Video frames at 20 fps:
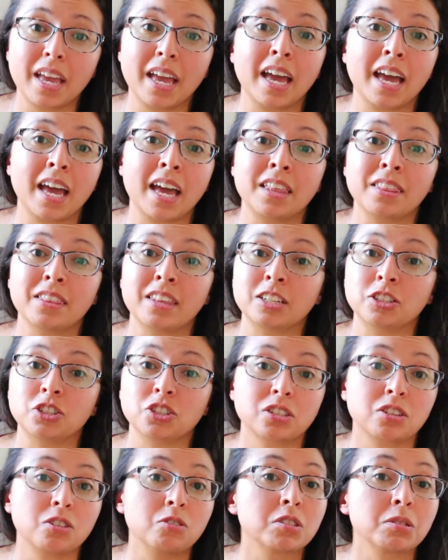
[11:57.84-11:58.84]
and then
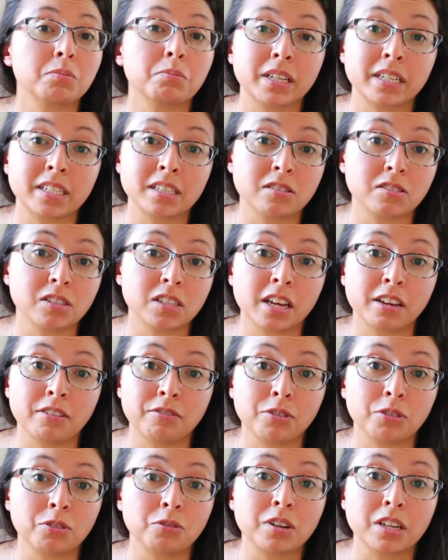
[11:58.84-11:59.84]
just goes and plays outside
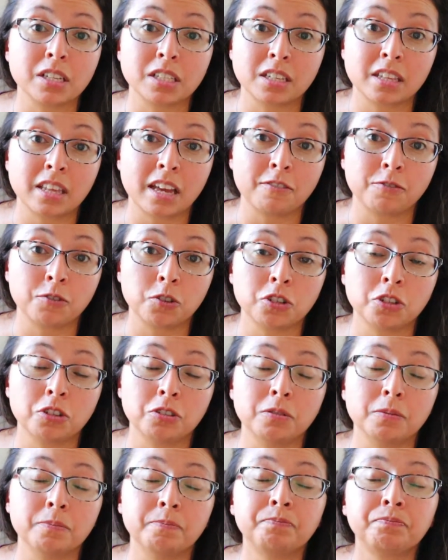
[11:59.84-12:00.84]
for the rest of the
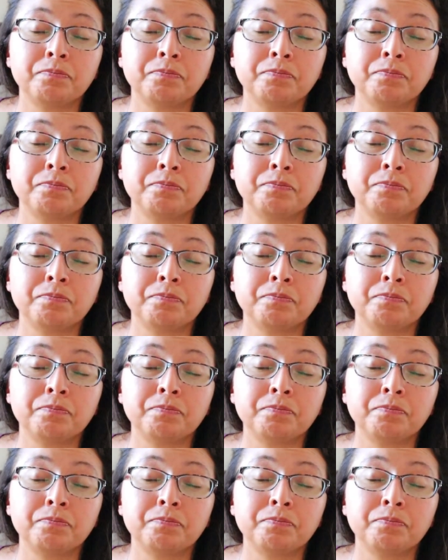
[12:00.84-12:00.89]
afternoon.